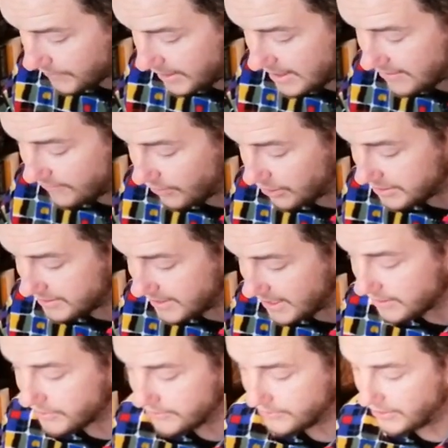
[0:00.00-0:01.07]
in verse
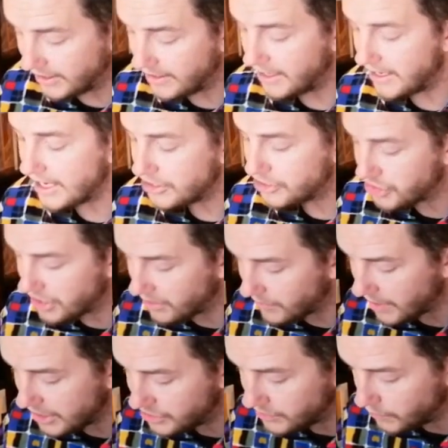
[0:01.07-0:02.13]
6, so that the next
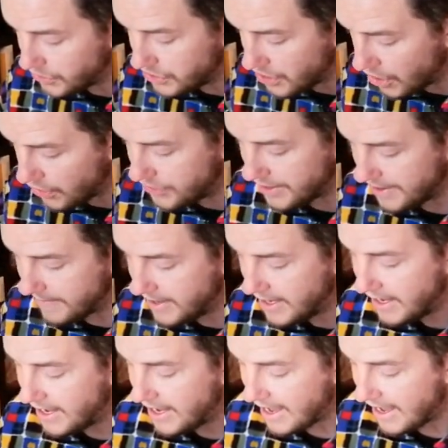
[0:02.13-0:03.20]
generation would know them,
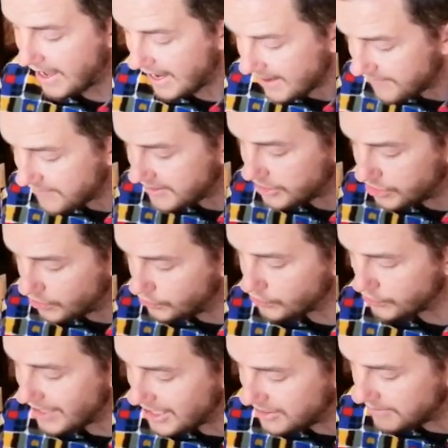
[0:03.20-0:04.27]
even the children
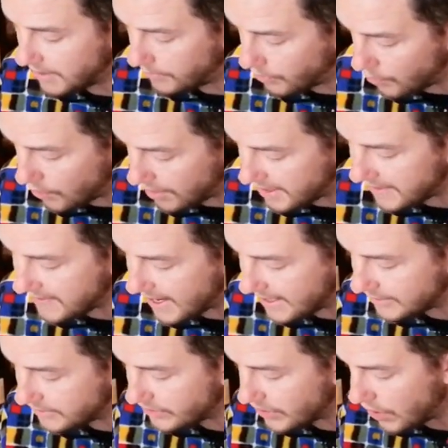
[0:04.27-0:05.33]
yet to be born, and they
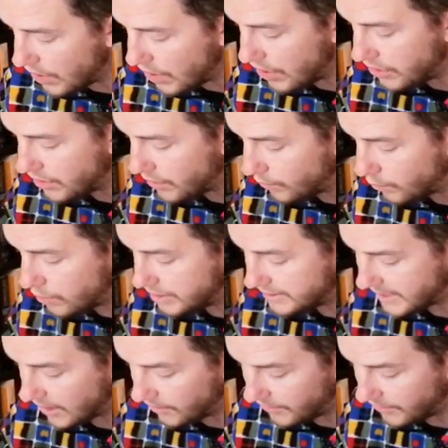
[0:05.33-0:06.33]
in turn would tell